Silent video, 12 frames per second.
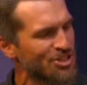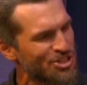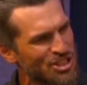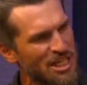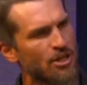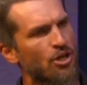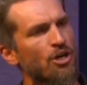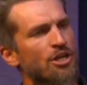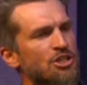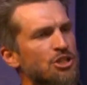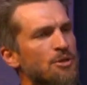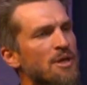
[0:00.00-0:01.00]
just
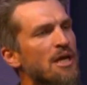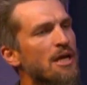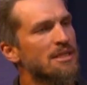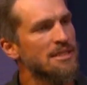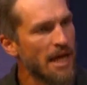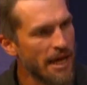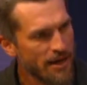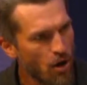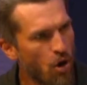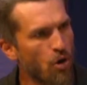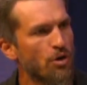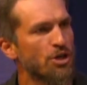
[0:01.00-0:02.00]
encourage you, take
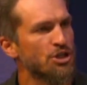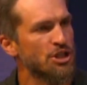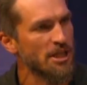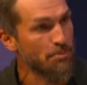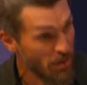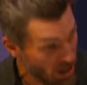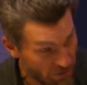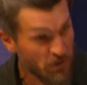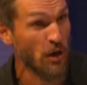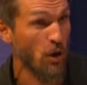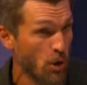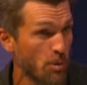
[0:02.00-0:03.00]
ownership of
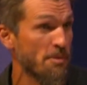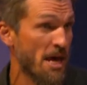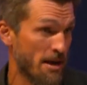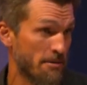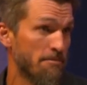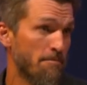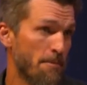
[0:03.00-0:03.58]
your home then.